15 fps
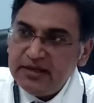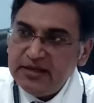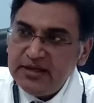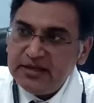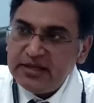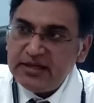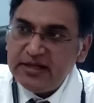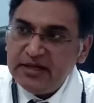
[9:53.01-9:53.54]

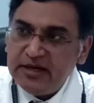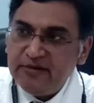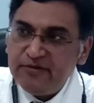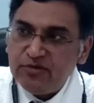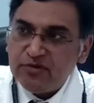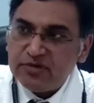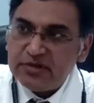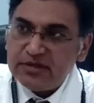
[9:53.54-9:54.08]
These are the
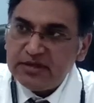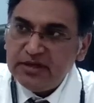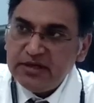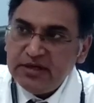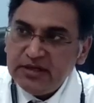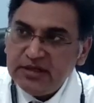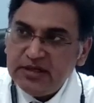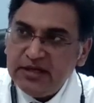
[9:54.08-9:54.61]
nerve
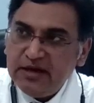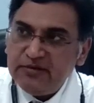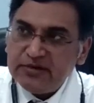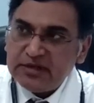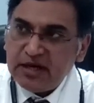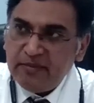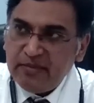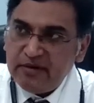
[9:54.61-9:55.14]
roots. The
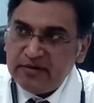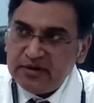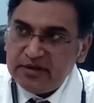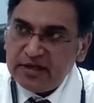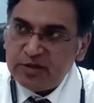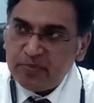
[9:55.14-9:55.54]
nerves come out,